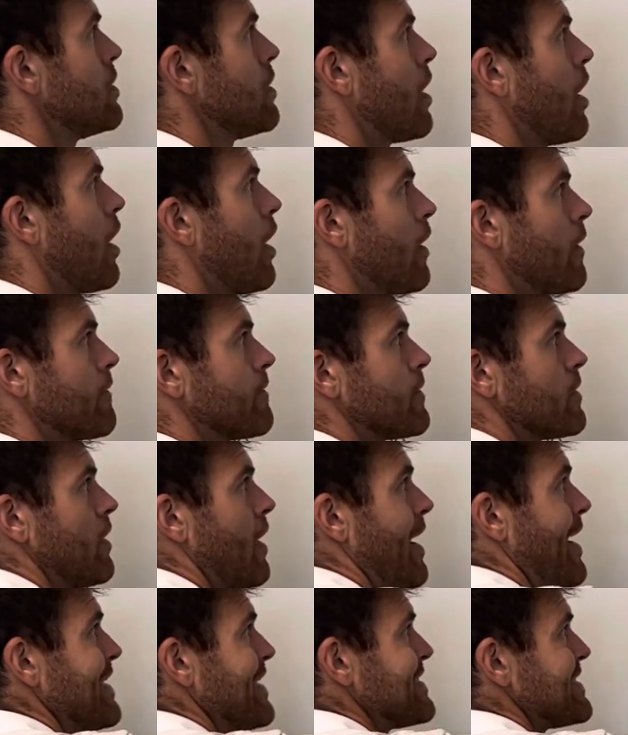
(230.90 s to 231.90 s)
Our
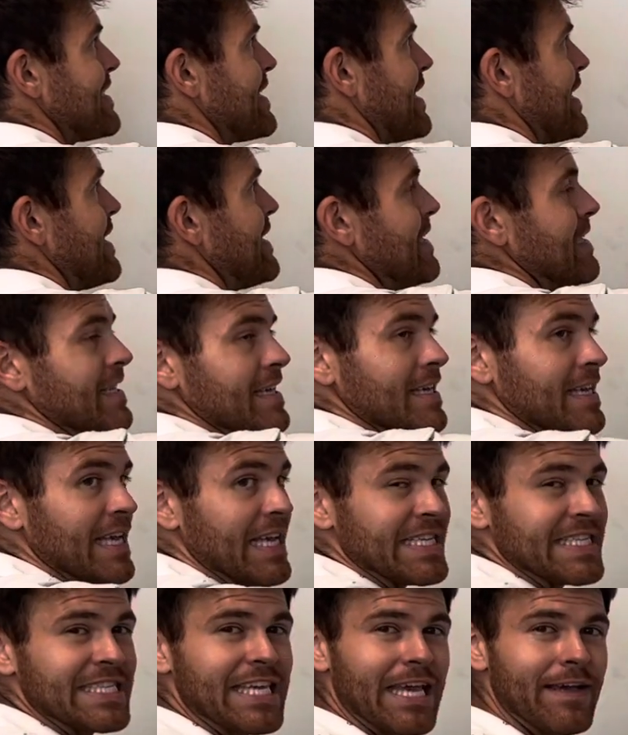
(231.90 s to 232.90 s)
velocity
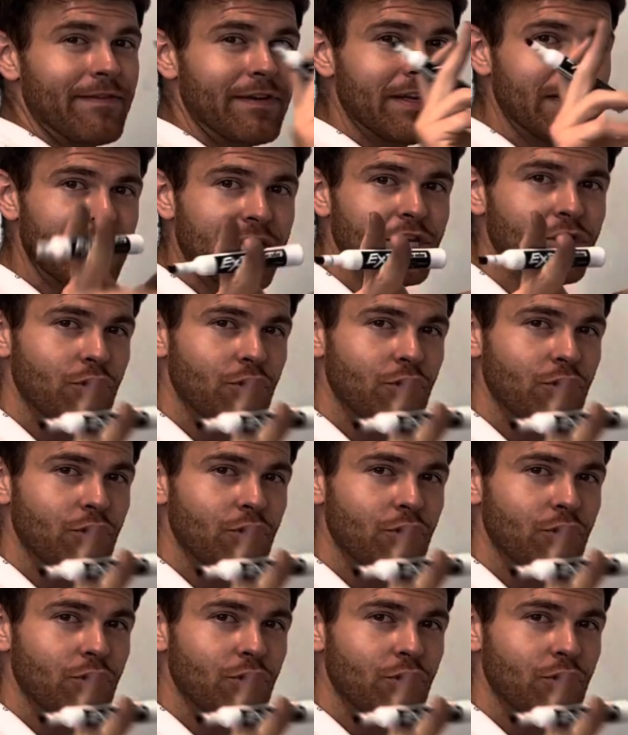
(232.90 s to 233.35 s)
is given in